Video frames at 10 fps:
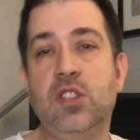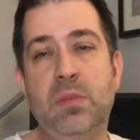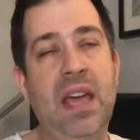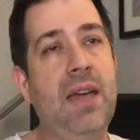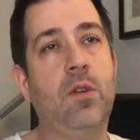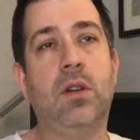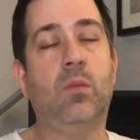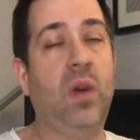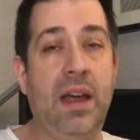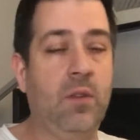a behavior, or
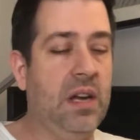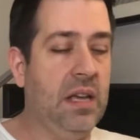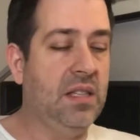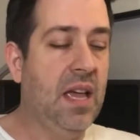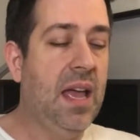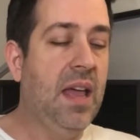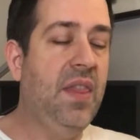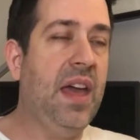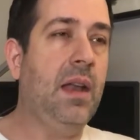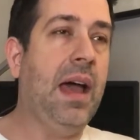whatever it is,
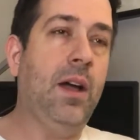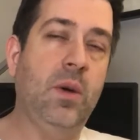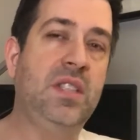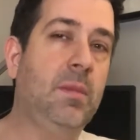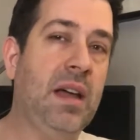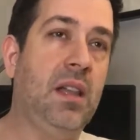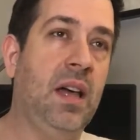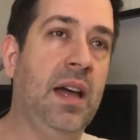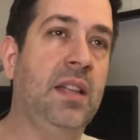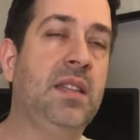then I always tell my
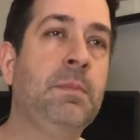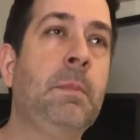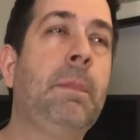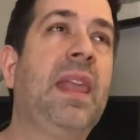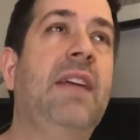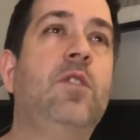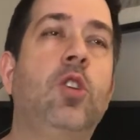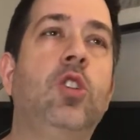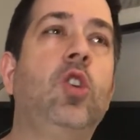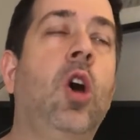clients, if your
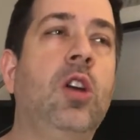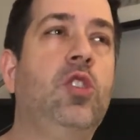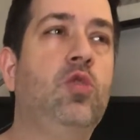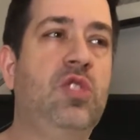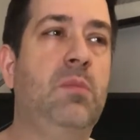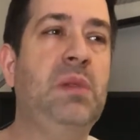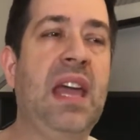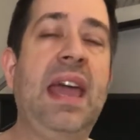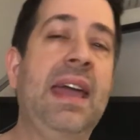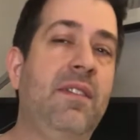dog used to
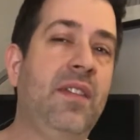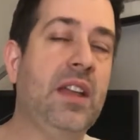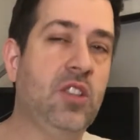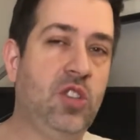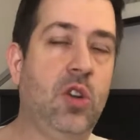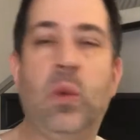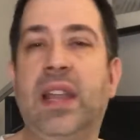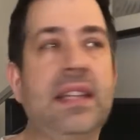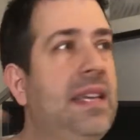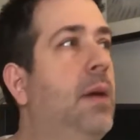behave in a certain way,
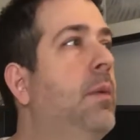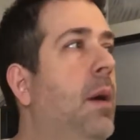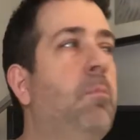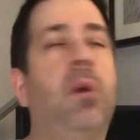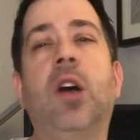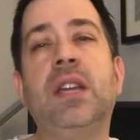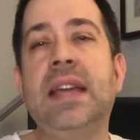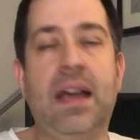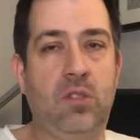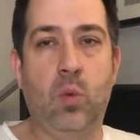let's say barking
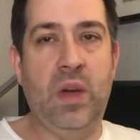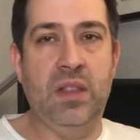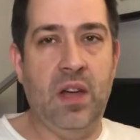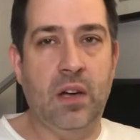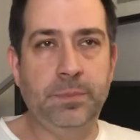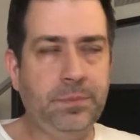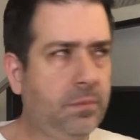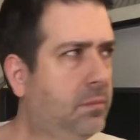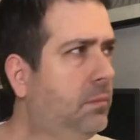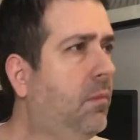out the window,
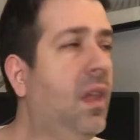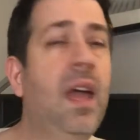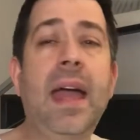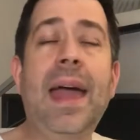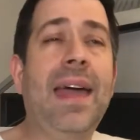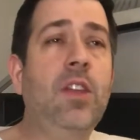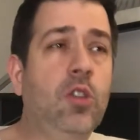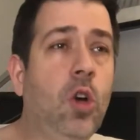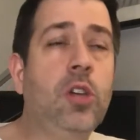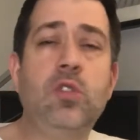and your
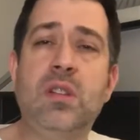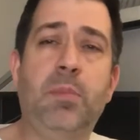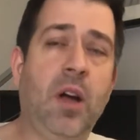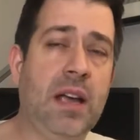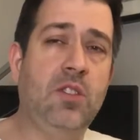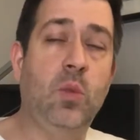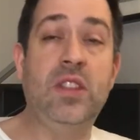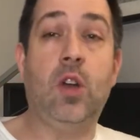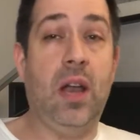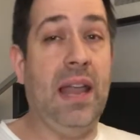dog used to bark out the
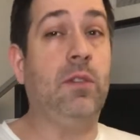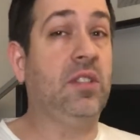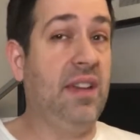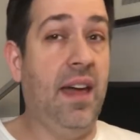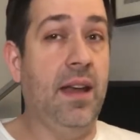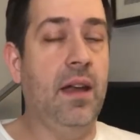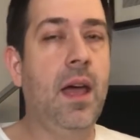window at a level 10,